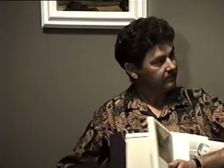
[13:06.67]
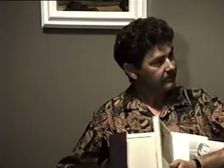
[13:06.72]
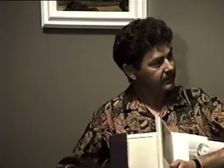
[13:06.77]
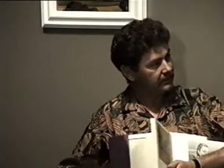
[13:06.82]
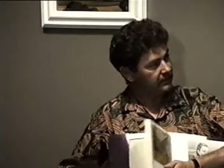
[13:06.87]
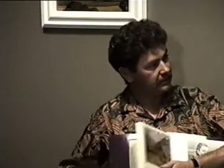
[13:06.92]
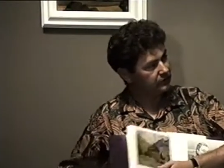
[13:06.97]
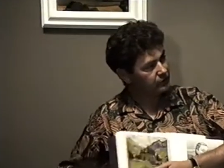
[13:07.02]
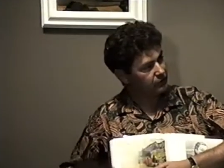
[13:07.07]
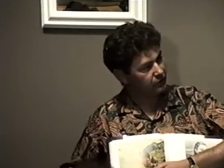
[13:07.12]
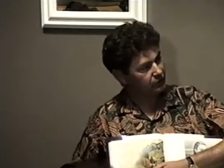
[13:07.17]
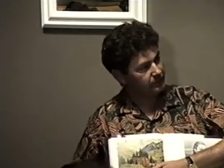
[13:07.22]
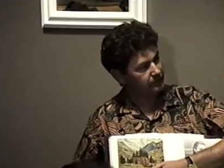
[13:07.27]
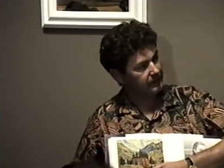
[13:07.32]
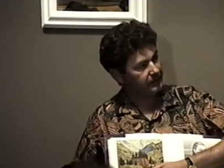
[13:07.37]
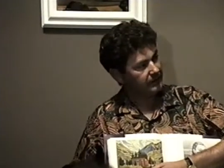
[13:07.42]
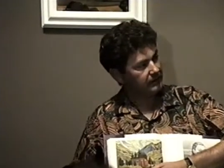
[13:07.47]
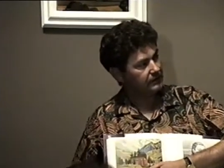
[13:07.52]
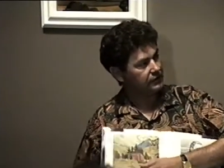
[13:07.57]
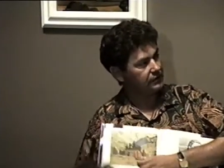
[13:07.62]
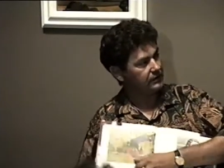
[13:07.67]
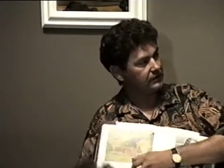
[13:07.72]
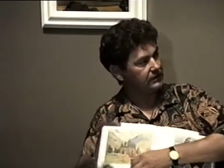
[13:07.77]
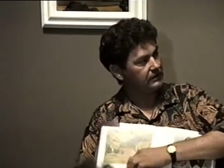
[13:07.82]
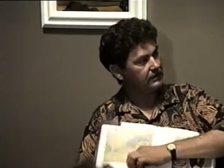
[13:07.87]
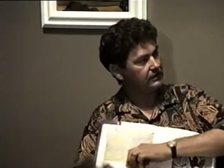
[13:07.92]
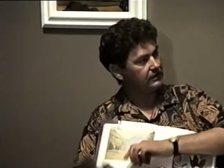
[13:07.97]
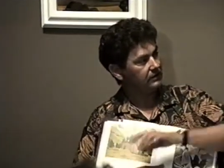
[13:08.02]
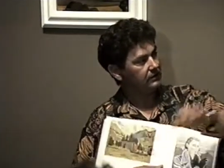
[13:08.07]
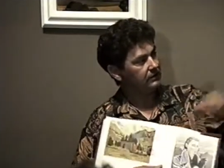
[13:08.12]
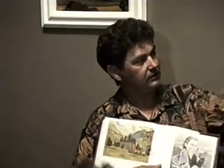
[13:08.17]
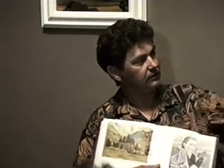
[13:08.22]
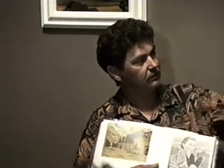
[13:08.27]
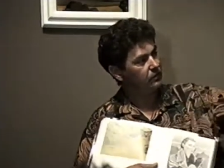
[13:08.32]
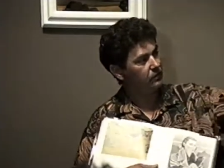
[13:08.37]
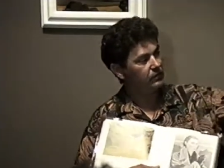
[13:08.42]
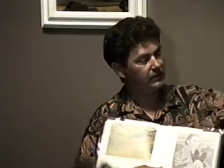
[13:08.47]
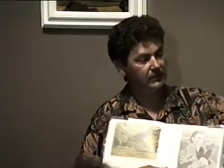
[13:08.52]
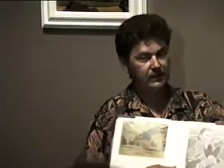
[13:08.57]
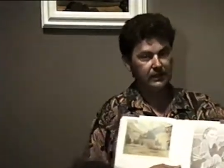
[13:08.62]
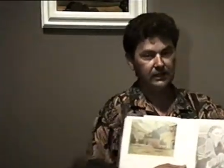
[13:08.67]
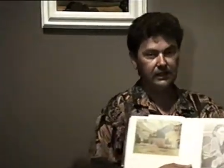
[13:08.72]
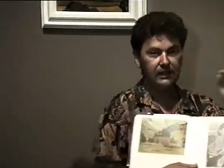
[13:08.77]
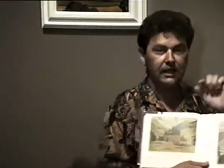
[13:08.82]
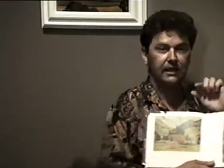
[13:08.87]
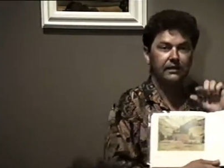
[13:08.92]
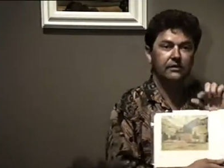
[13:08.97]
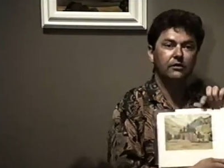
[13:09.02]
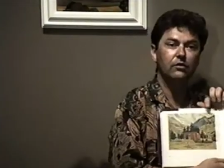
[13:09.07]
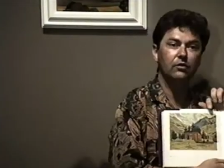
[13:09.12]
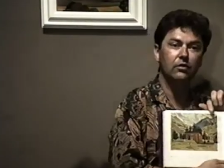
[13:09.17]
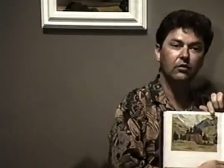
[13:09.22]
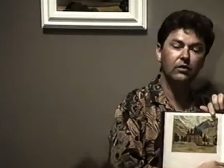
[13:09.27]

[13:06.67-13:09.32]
But the two pictures, the watercolour and the